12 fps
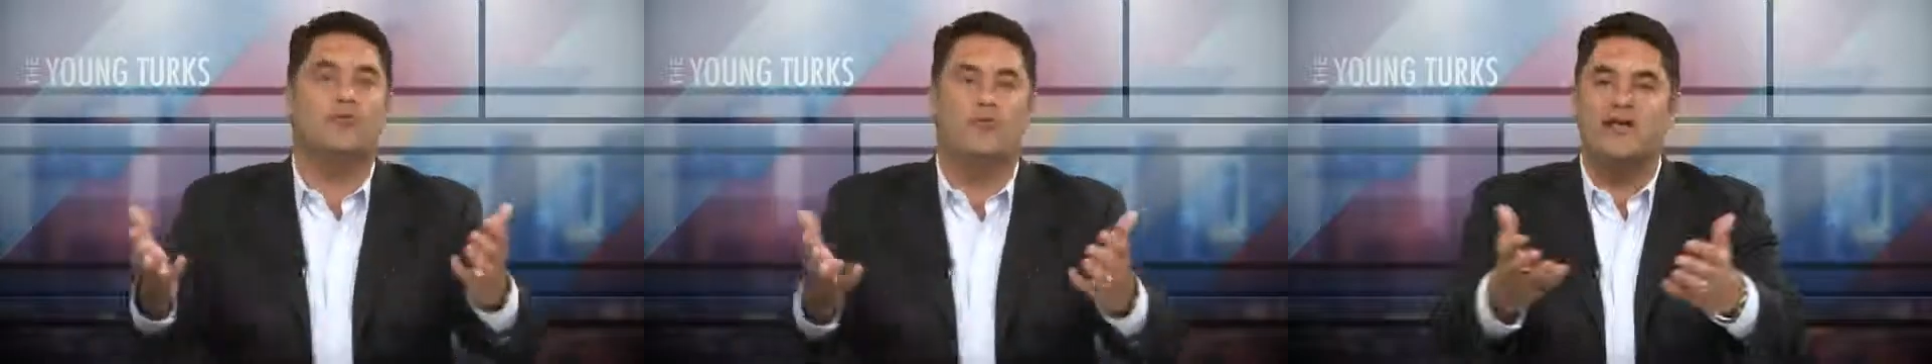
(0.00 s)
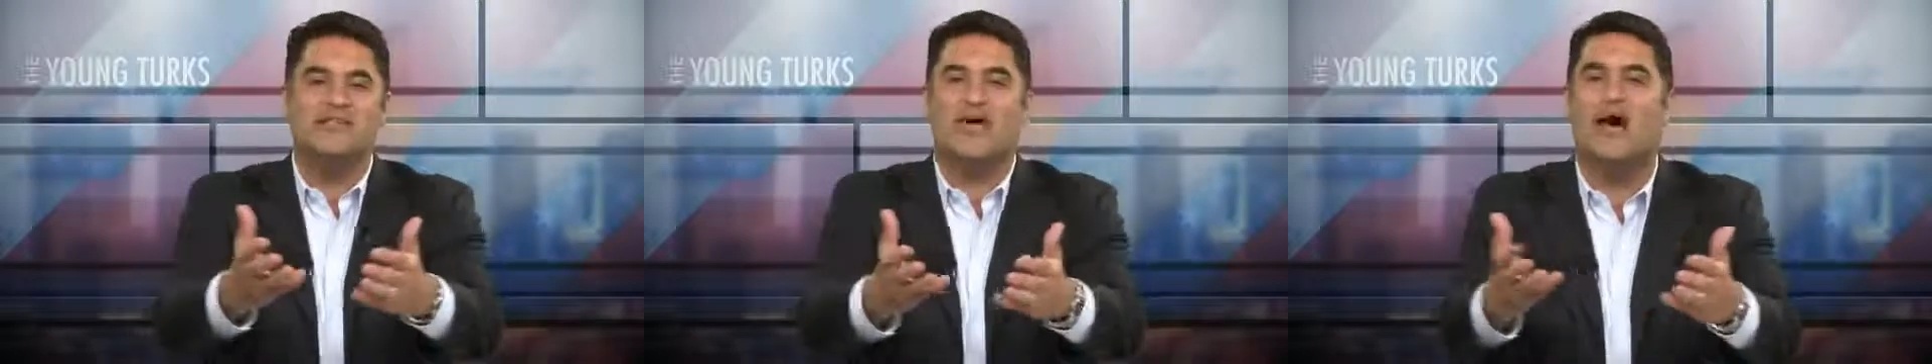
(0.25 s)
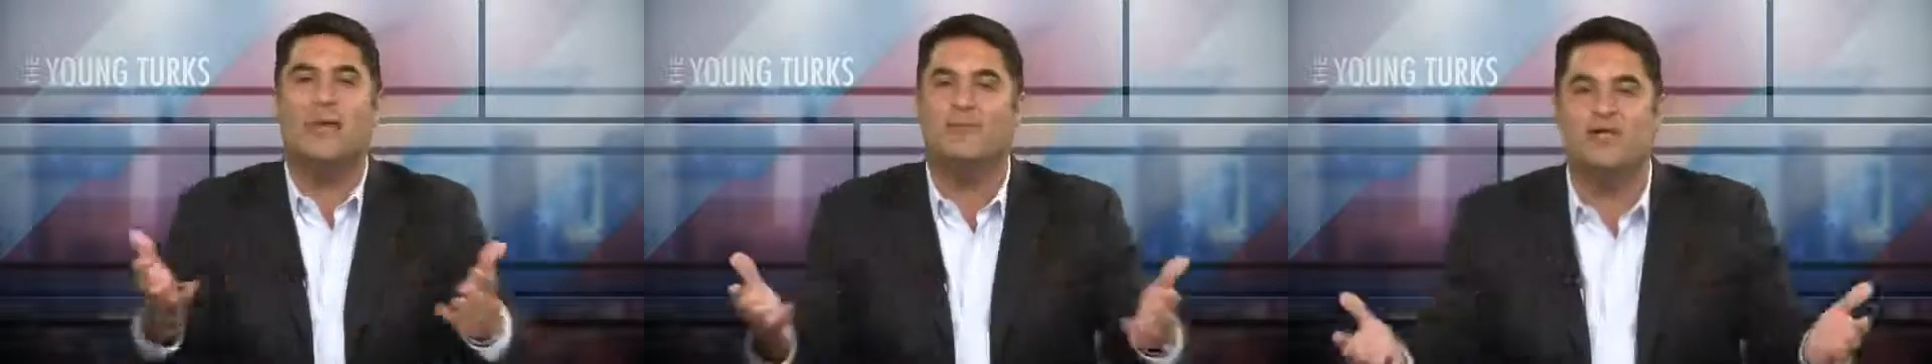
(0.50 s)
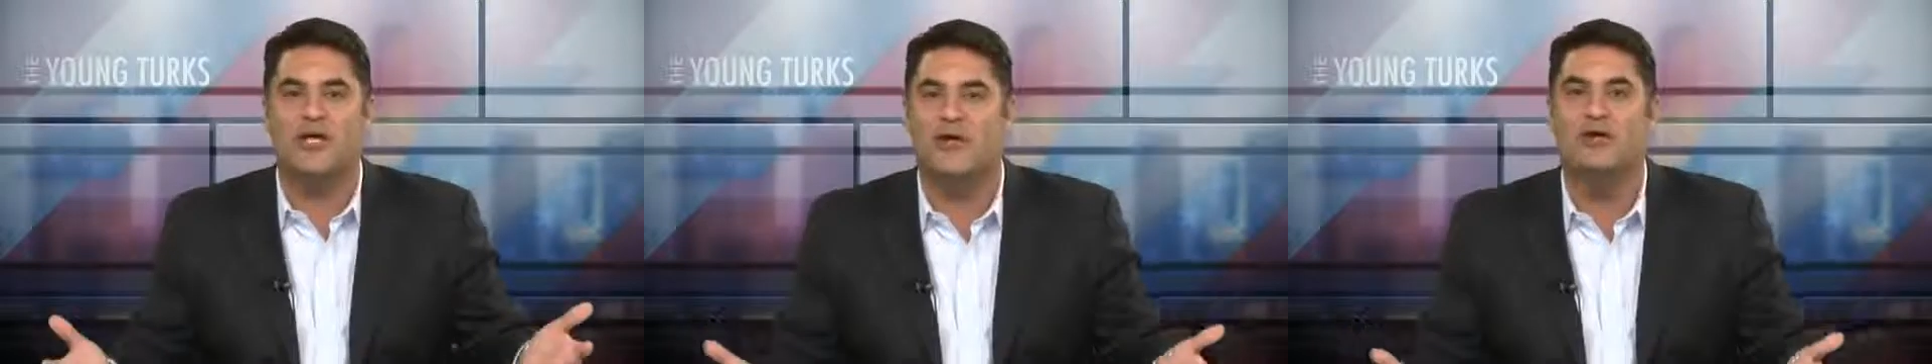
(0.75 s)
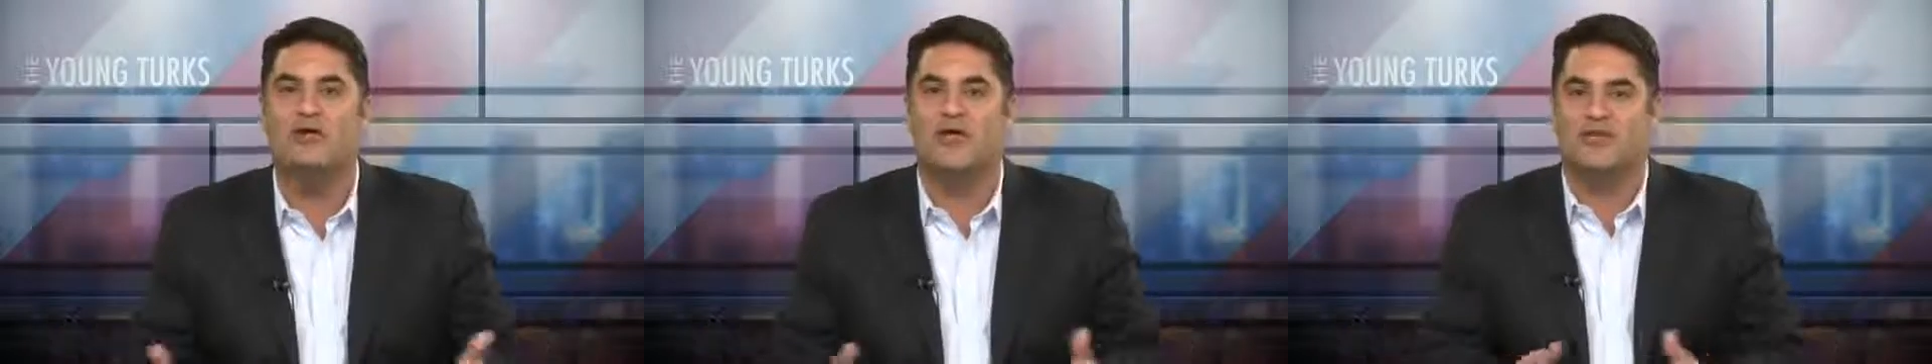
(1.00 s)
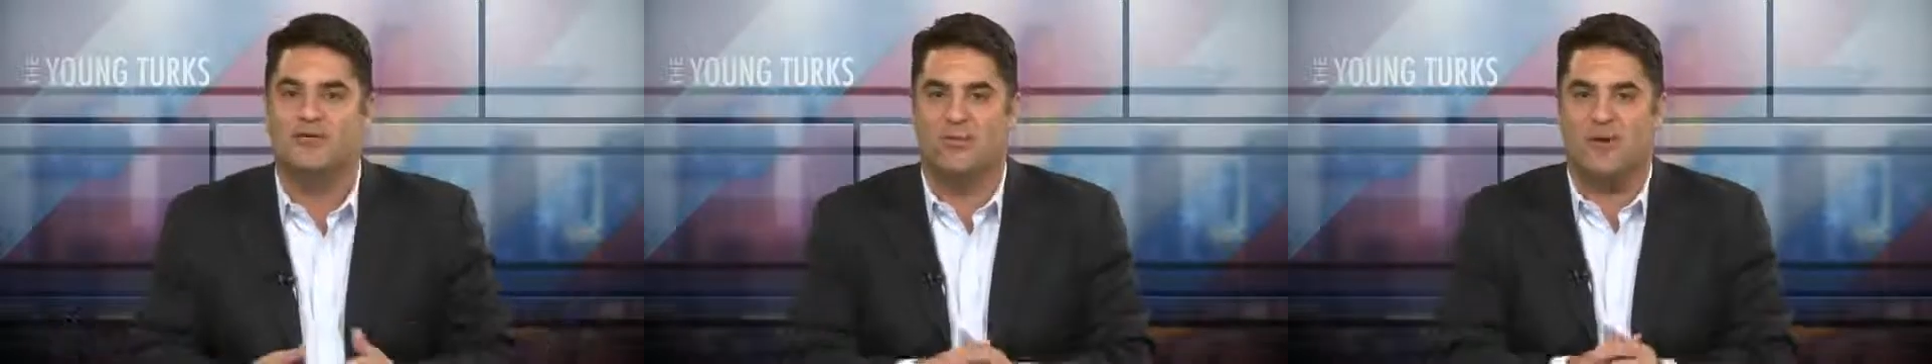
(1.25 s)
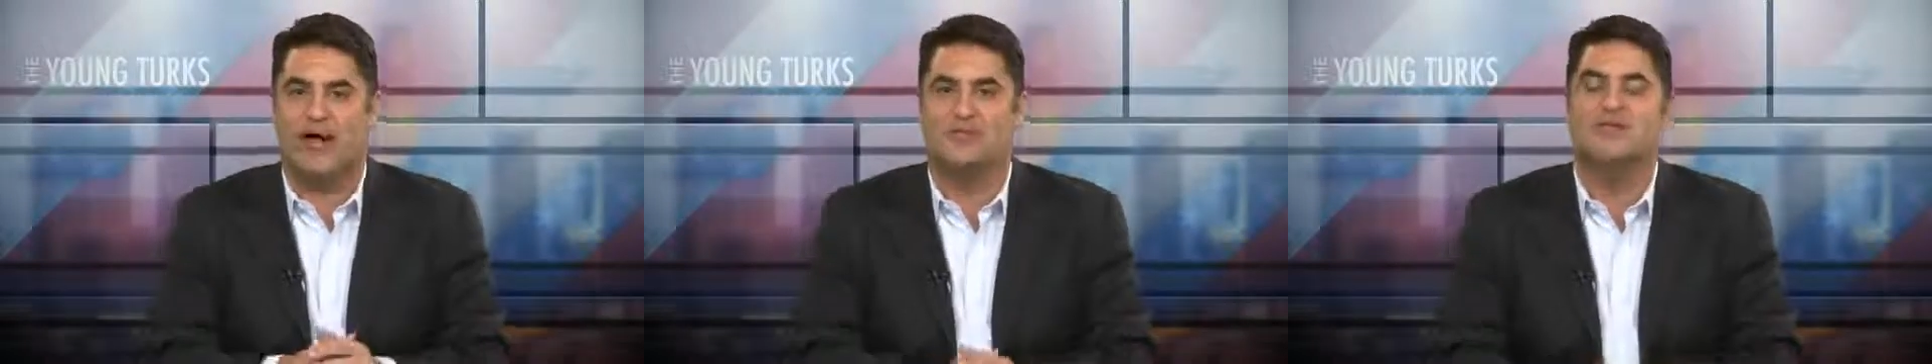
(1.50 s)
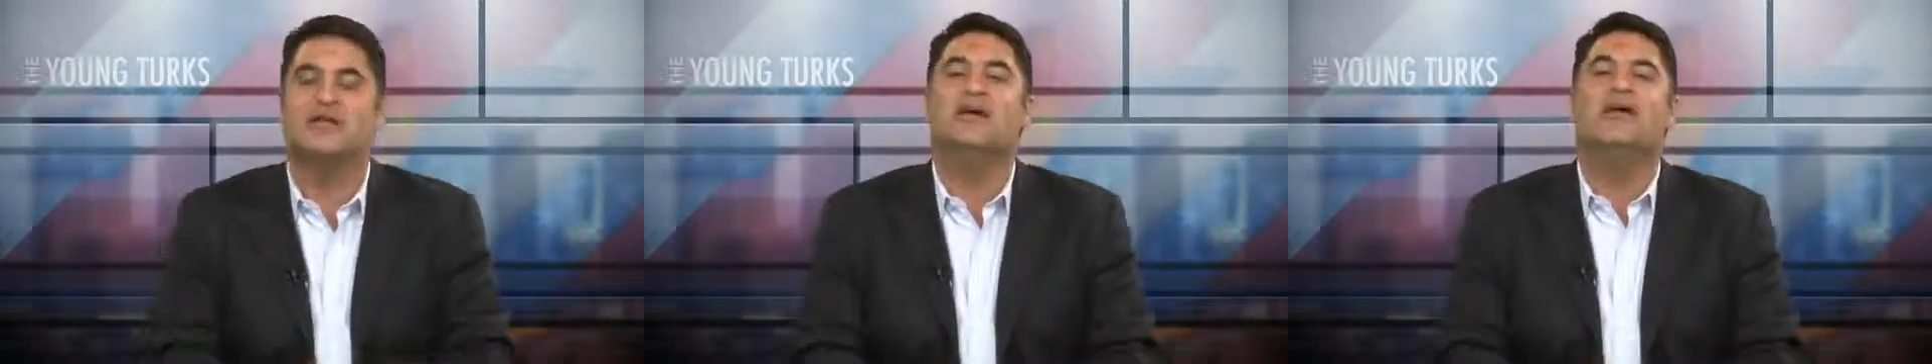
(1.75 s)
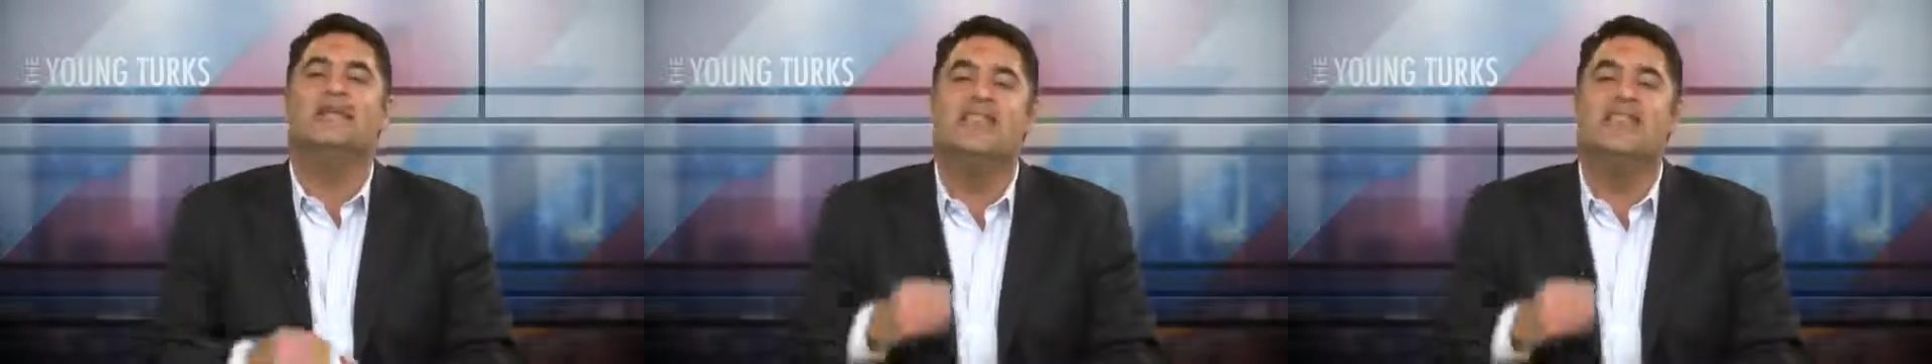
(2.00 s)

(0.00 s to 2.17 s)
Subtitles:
with ways to help you that you couldn't even imagine.